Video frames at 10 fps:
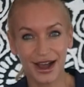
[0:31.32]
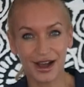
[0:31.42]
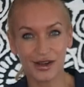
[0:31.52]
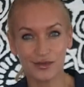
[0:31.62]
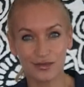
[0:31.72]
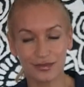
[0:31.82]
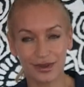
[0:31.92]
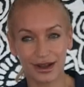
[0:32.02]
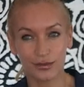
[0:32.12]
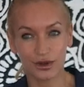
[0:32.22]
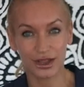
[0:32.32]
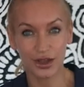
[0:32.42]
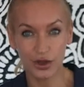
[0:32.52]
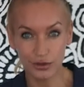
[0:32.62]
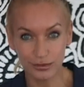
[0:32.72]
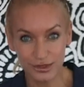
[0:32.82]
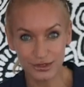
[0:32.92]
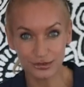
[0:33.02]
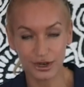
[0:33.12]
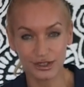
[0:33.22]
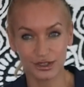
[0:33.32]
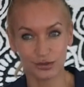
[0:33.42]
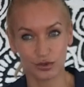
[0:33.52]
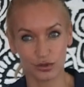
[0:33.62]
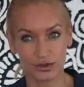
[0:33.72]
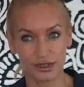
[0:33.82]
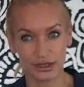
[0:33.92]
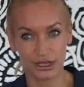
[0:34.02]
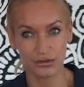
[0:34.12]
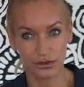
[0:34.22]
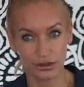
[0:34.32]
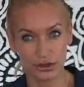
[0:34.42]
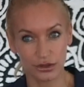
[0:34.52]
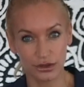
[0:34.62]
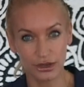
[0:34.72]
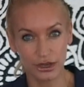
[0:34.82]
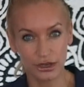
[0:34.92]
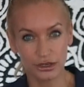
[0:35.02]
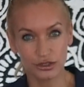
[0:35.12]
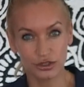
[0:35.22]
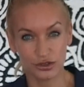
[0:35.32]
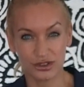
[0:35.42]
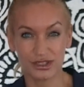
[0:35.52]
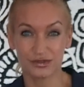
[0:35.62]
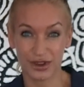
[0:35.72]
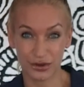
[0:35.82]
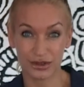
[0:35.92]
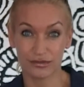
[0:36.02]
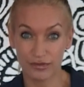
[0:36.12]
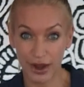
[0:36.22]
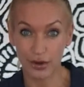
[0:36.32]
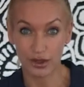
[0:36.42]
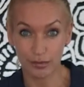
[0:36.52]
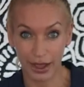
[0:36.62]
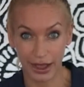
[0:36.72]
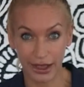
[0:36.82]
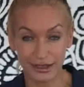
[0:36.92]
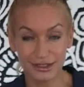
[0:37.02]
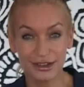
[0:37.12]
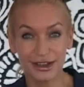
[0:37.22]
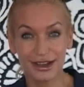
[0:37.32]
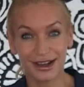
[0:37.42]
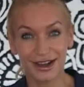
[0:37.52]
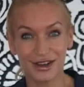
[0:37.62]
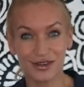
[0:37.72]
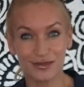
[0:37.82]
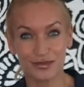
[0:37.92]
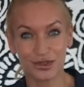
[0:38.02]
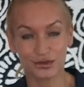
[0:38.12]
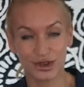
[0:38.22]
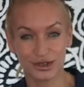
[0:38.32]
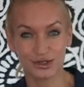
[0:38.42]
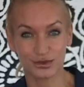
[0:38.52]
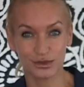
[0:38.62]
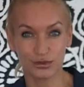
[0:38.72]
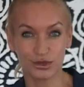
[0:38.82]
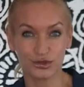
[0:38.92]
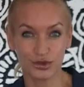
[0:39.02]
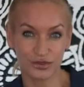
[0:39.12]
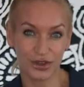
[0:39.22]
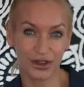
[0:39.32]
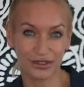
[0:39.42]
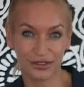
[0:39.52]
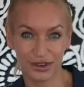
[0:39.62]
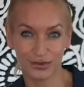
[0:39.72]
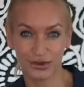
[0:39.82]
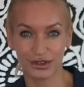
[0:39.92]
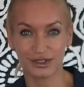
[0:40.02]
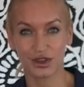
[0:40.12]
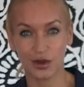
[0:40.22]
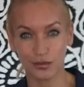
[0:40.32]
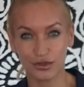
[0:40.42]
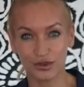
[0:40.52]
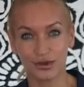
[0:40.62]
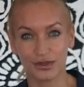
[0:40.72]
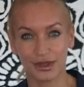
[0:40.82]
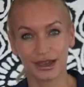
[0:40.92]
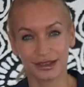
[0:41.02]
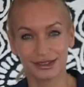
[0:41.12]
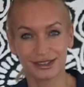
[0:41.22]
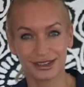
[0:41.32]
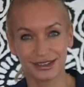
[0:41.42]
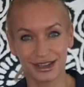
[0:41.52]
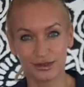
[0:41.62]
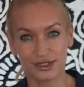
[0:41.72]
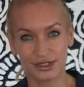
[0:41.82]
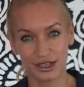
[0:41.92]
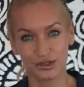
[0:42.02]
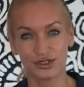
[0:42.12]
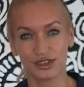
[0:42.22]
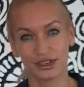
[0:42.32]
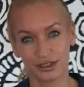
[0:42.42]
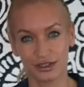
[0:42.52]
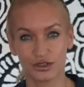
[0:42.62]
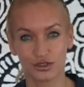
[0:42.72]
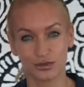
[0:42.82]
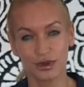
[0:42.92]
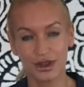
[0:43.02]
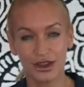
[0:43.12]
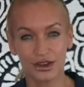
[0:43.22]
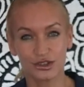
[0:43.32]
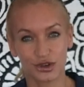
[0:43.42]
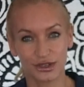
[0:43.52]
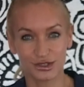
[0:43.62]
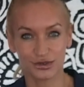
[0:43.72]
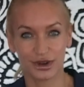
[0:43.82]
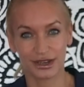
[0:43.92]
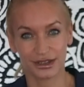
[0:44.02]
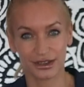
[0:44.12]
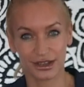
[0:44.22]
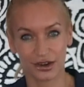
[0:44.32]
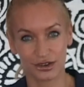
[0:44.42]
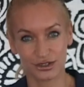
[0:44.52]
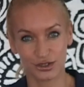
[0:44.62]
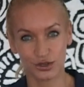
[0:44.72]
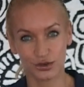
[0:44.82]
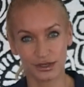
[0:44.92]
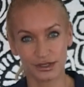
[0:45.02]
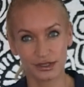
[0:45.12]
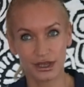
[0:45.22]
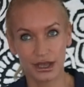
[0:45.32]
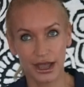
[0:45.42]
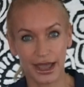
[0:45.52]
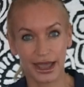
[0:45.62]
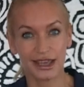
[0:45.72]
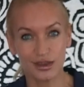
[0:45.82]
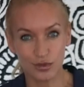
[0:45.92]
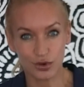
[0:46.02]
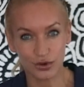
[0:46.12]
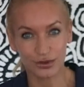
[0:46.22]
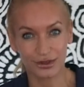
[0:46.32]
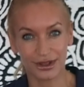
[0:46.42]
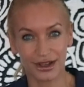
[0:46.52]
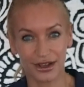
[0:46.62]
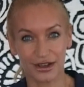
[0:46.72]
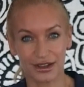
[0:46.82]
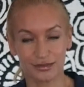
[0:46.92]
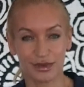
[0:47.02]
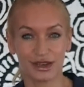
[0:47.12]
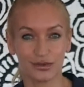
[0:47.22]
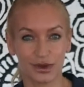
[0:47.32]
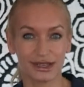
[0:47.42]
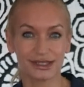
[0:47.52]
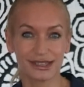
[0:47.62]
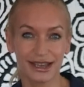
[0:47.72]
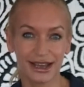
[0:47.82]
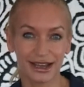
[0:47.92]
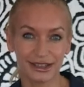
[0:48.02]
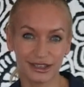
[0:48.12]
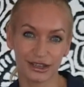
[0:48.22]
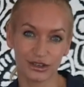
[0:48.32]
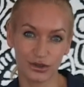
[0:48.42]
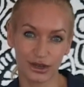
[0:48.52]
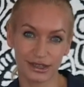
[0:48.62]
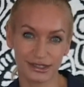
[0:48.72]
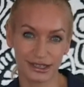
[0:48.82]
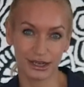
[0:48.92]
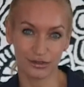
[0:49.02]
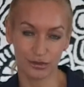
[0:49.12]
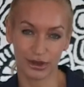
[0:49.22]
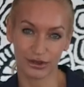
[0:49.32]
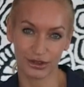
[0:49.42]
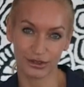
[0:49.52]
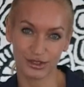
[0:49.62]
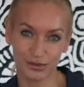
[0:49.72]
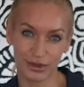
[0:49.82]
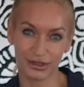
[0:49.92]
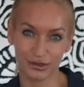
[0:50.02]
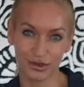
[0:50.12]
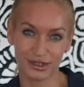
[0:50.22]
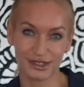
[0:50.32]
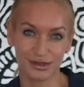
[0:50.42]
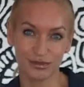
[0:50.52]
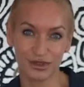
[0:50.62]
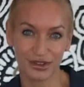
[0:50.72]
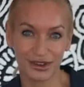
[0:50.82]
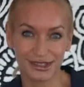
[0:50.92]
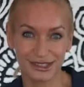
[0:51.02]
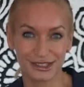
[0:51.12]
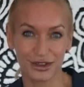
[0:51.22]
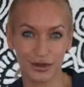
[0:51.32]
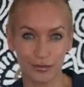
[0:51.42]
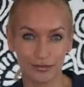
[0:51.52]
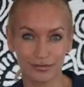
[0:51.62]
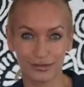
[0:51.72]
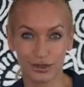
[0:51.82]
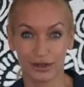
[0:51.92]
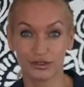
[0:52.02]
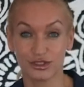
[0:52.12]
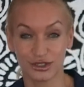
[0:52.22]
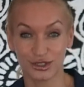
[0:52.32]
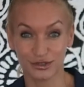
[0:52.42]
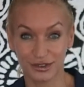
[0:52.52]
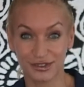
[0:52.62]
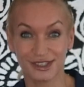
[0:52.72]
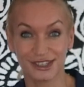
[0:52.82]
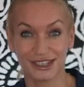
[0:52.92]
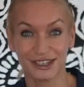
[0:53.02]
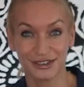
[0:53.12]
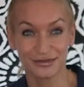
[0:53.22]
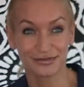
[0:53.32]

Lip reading: What I hoped writing the book was that even though Judith is very, very bad, that readers would root for her, that they'd want her to come through in the end. And that was an interesting conundrum, trying to write a character who is amoral in many ways, and yet who has enough about her to make the reader sympathise. You'll have to judge if I've succeeded.